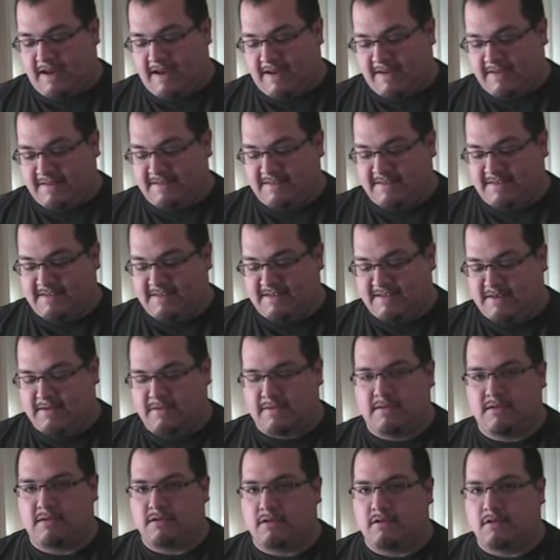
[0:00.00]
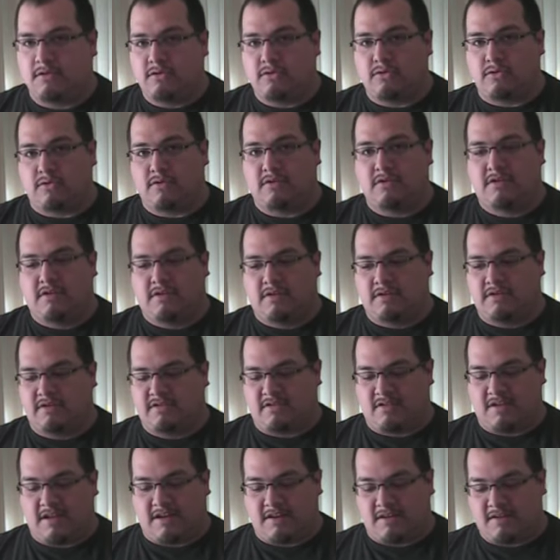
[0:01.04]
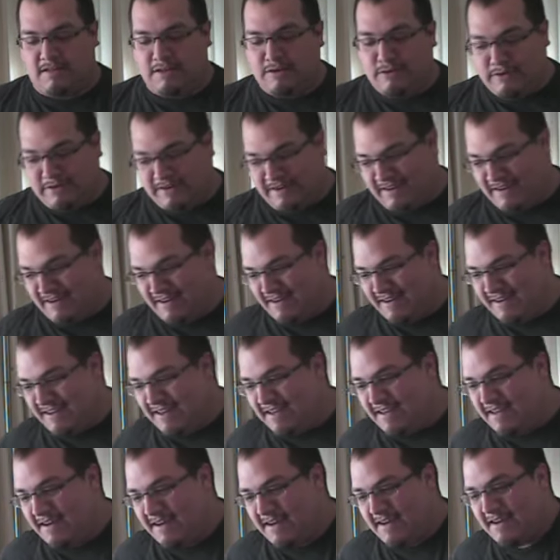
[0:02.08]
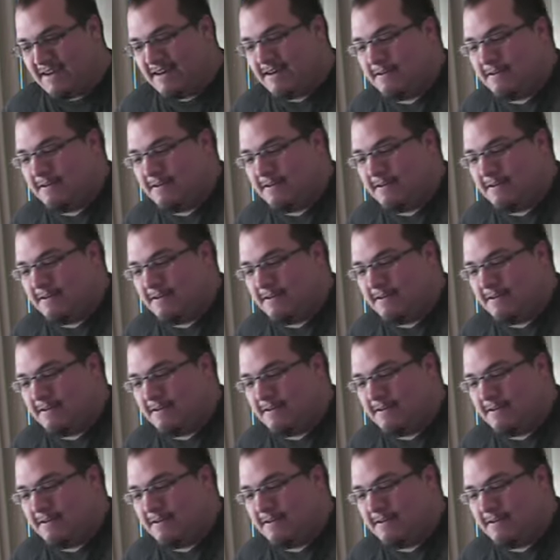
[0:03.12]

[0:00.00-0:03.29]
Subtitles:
well as the glue. There's a lot of glue in here.